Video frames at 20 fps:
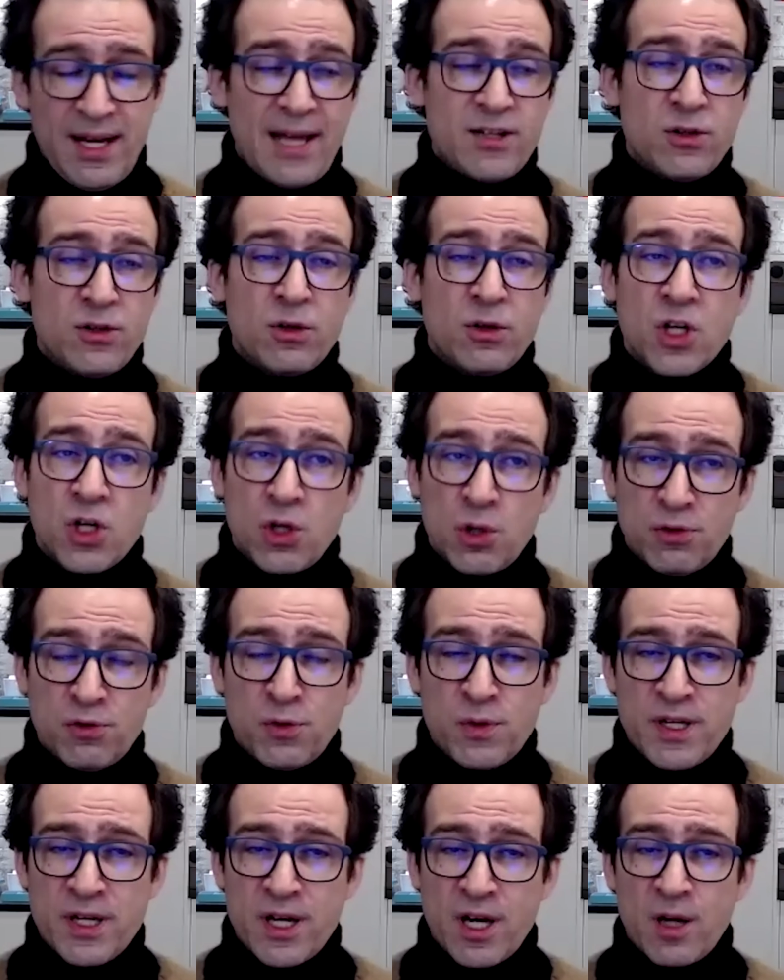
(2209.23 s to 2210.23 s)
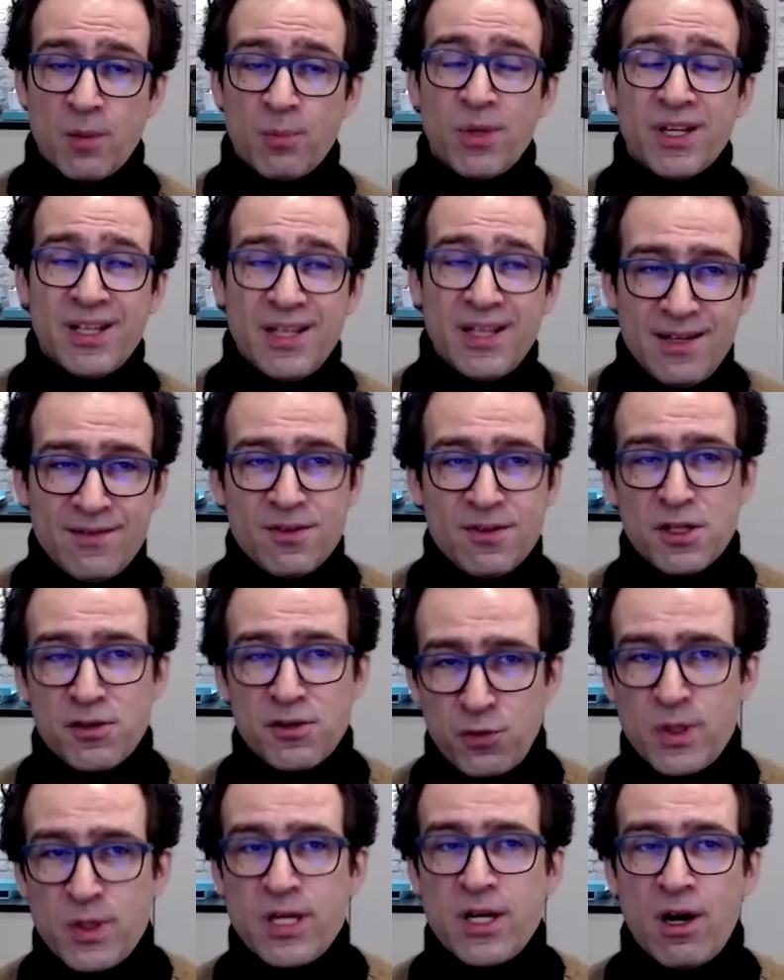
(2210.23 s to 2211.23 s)
I don't know if we are, but even
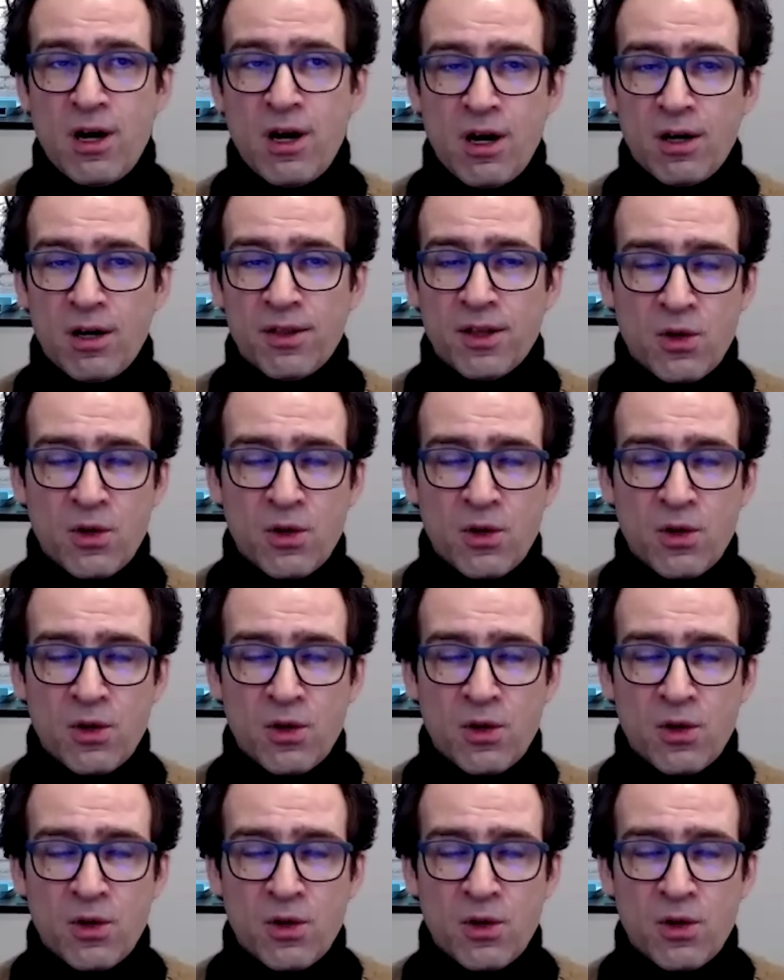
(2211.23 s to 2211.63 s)
if we are,